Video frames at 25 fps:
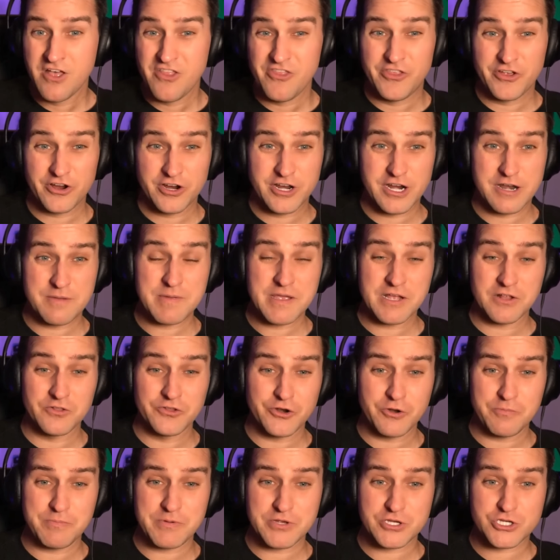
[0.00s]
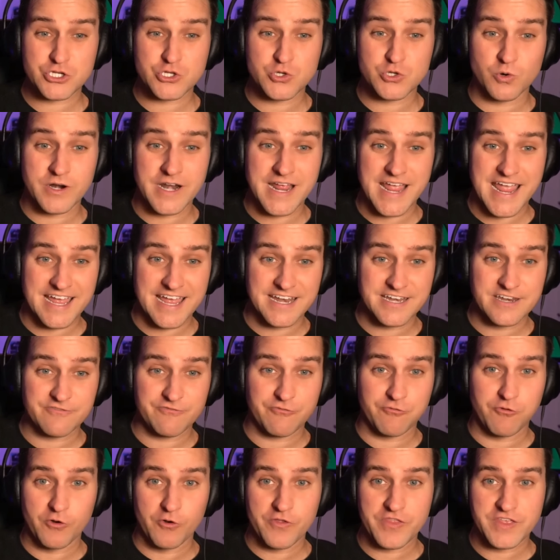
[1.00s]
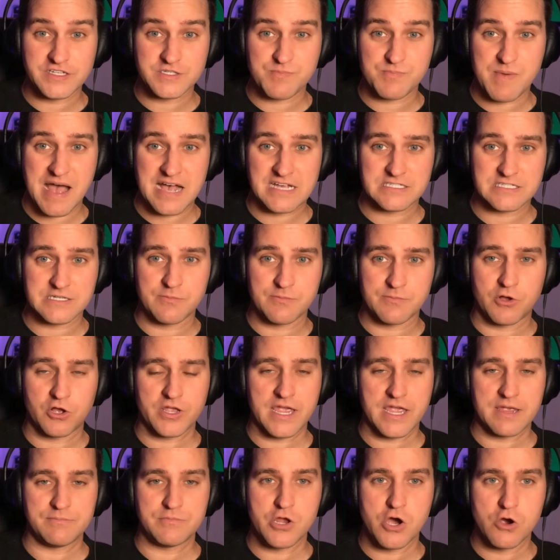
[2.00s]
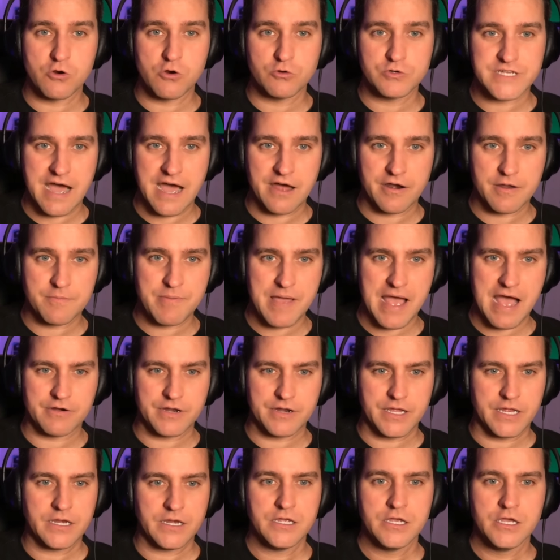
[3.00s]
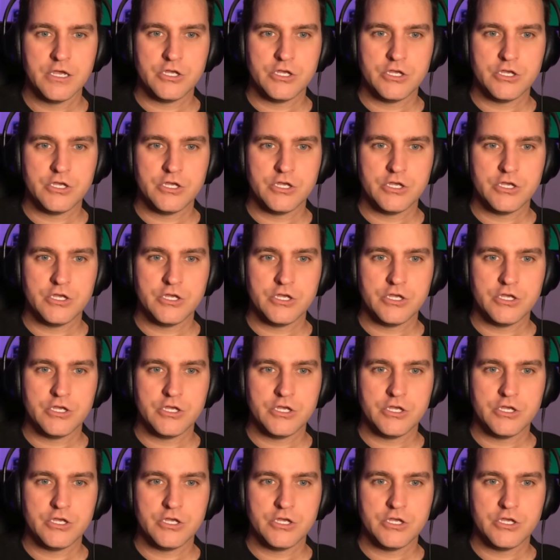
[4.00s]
they're going to be a little bit shorthanded for this basketball game, no doubt about it.